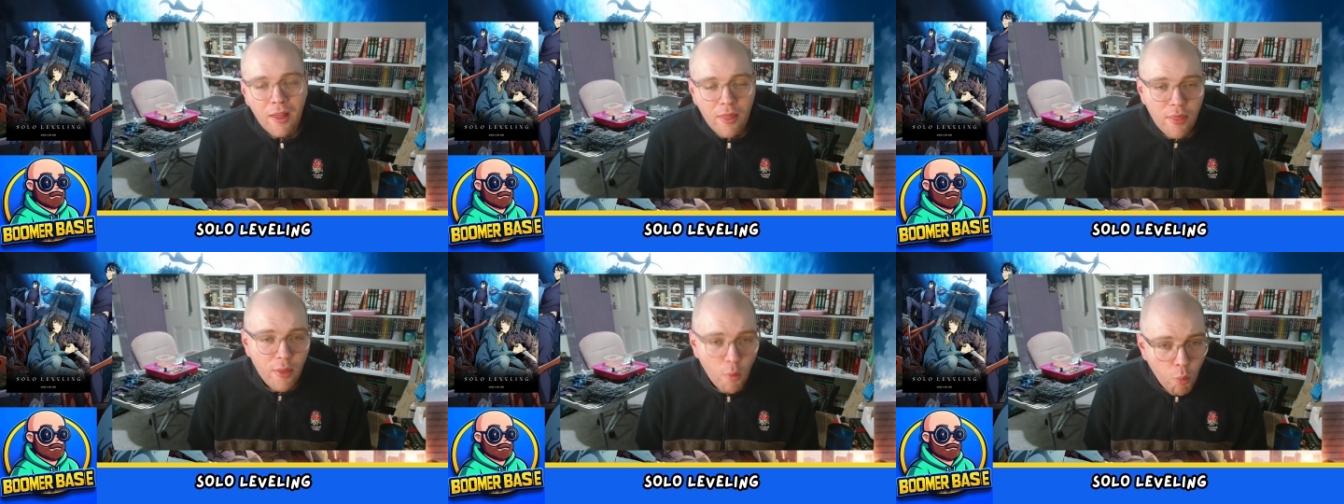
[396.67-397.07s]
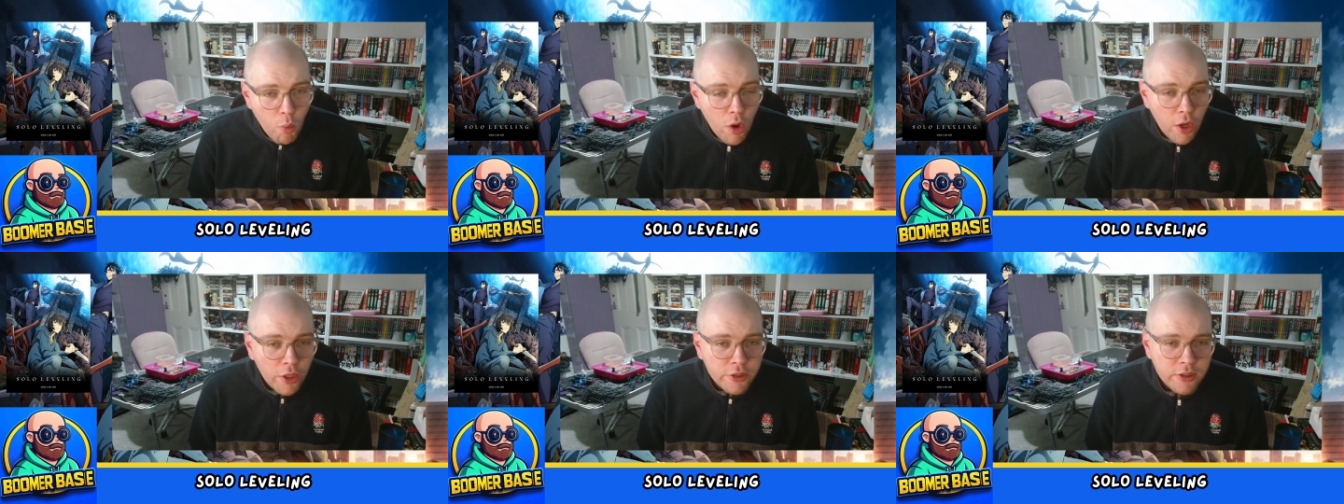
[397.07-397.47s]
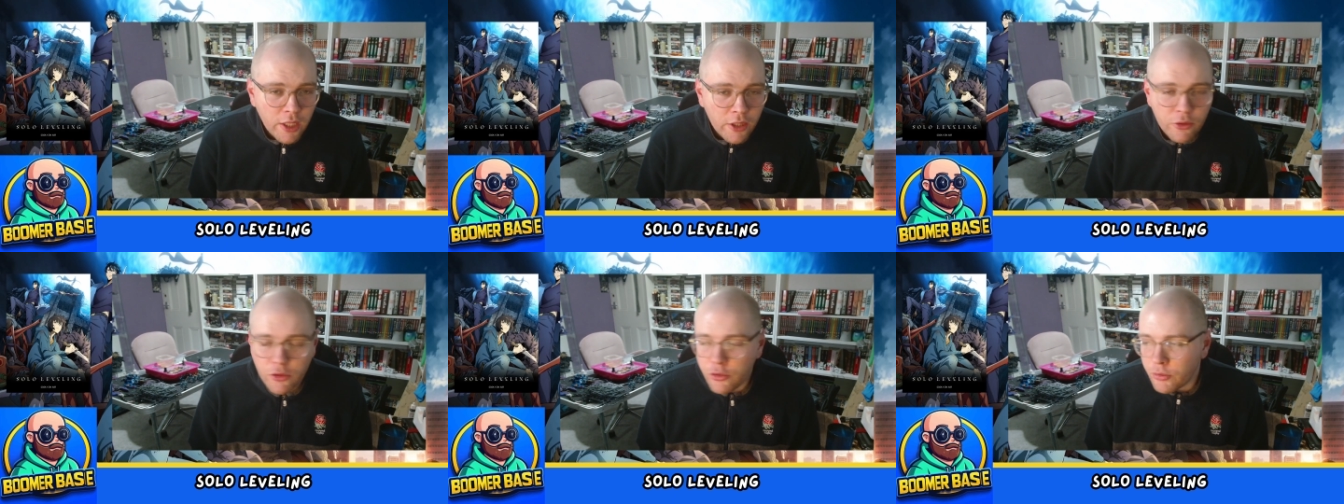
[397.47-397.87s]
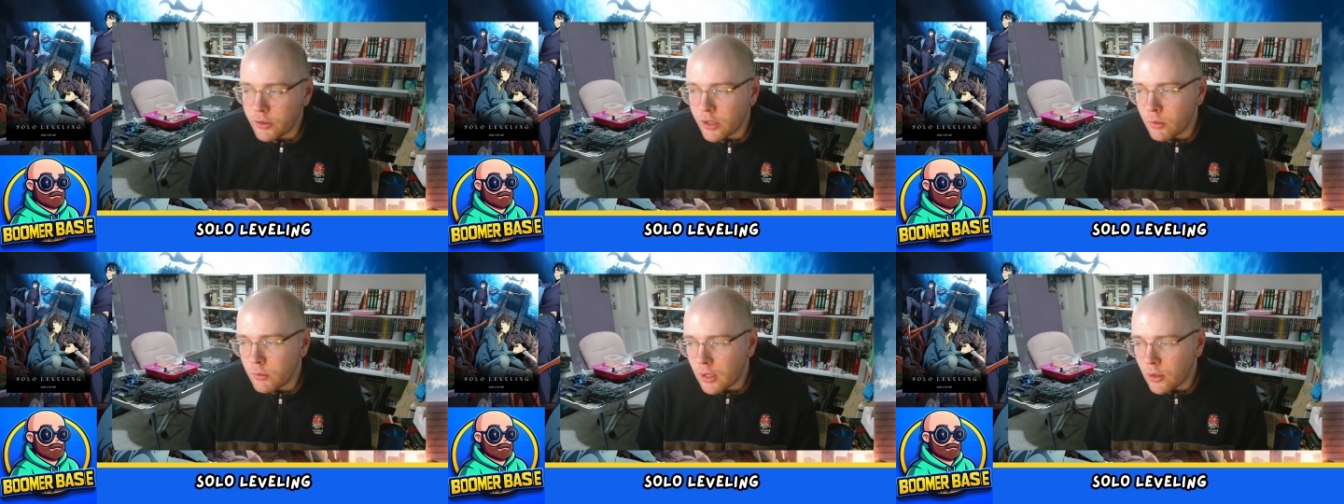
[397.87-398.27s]
the worst hunter in
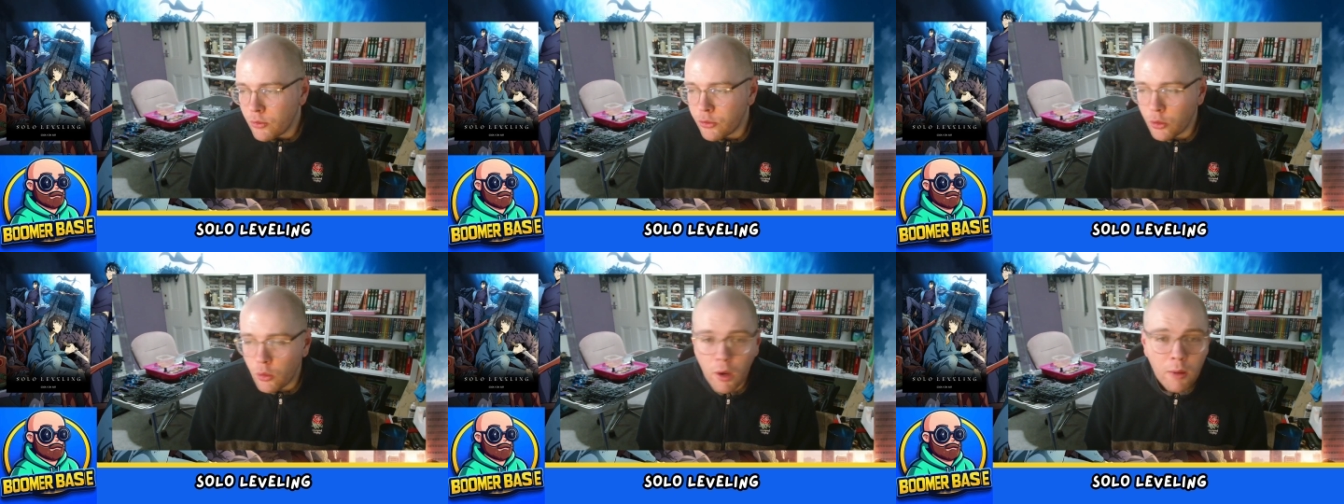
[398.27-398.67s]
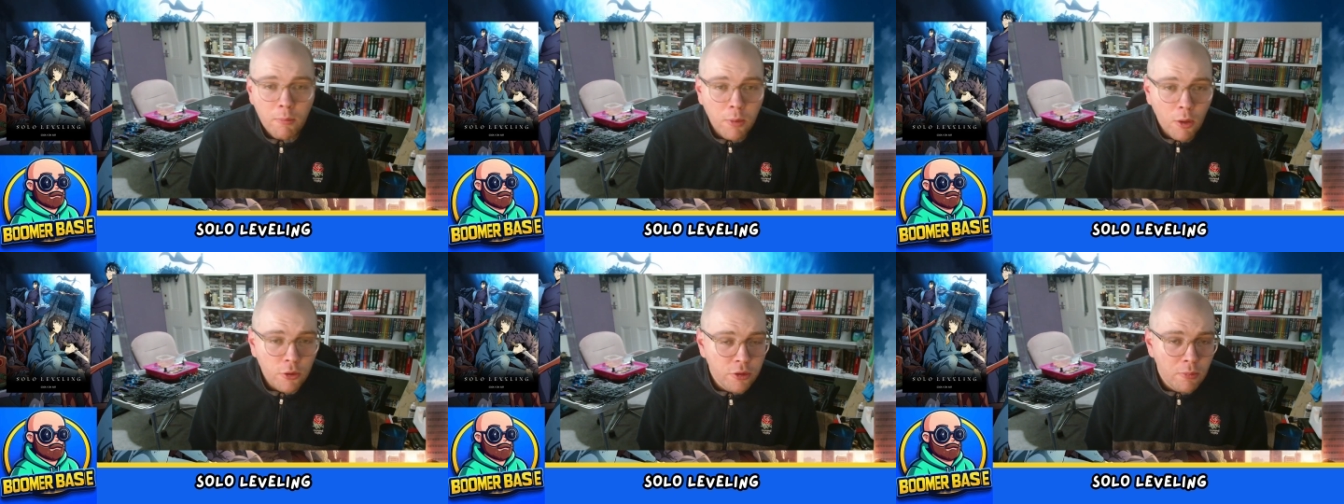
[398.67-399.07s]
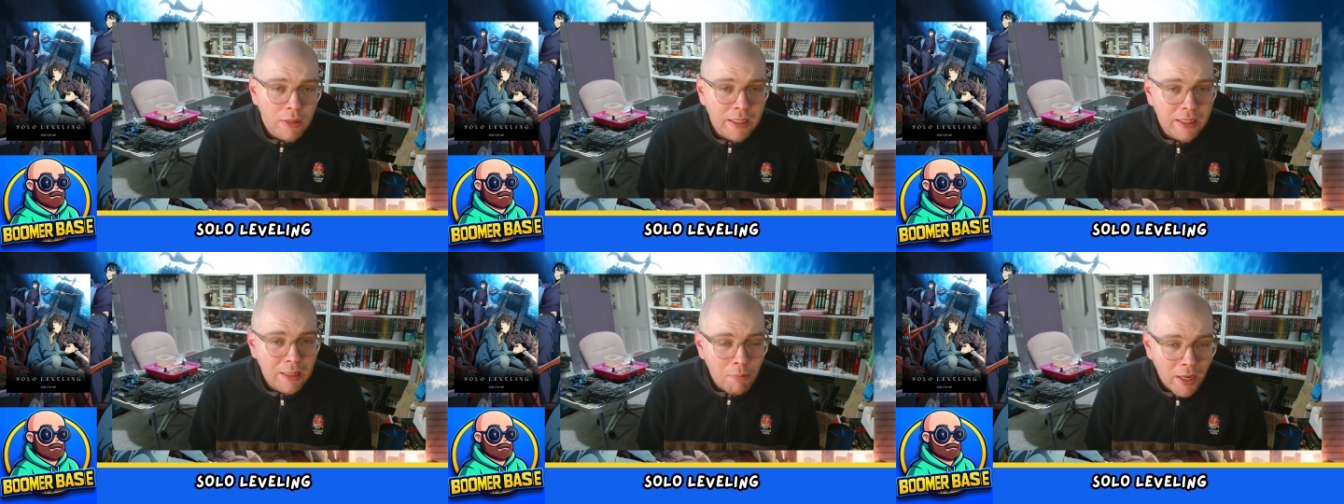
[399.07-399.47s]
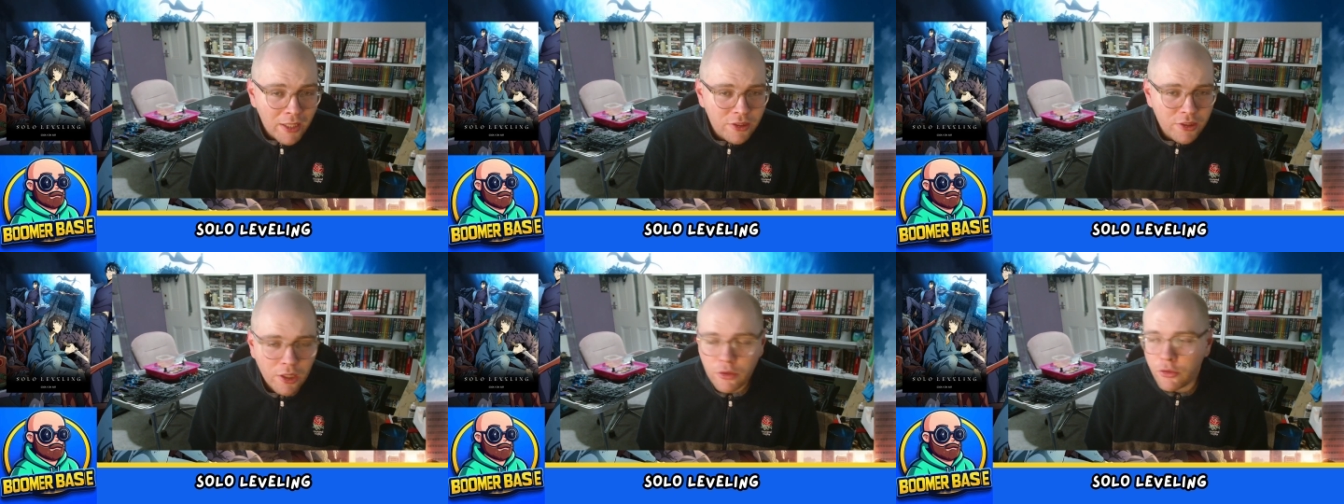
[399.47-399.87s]
the world to quite possibly the
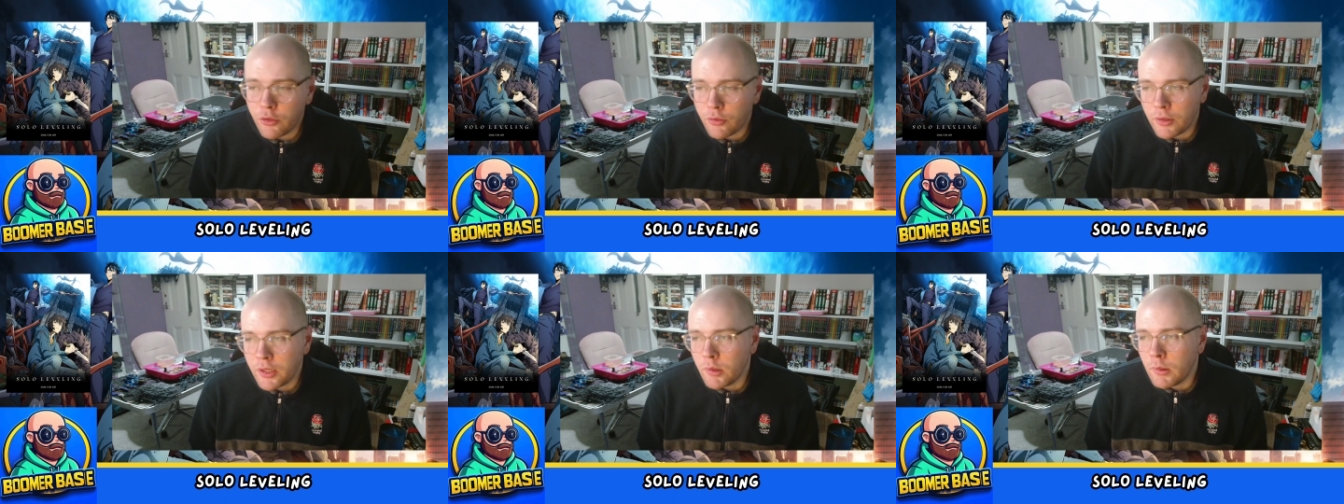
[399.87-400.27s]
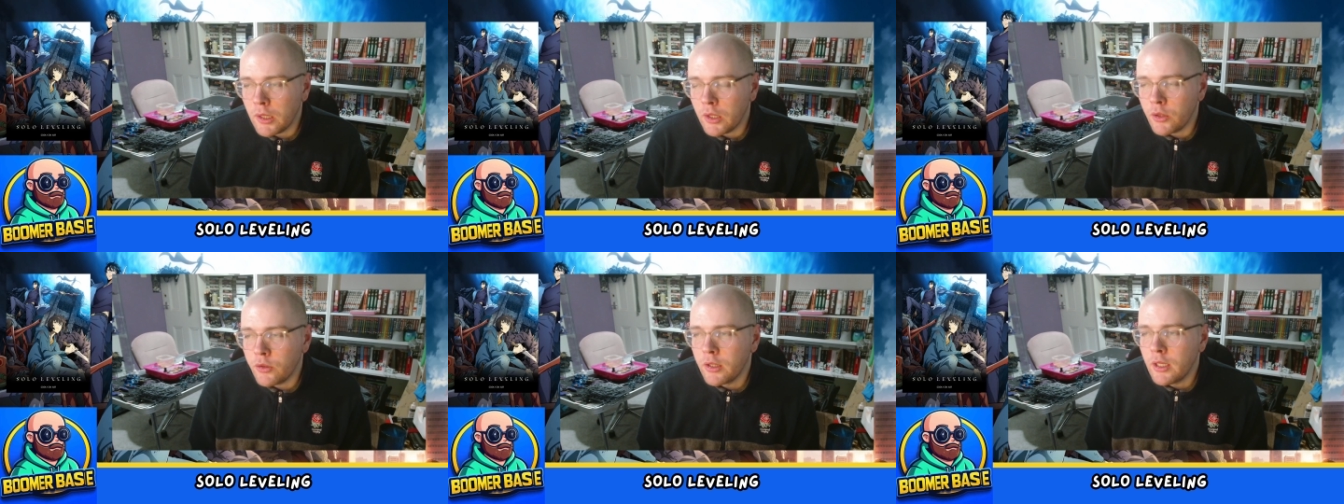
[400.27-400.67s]
best hunter in the world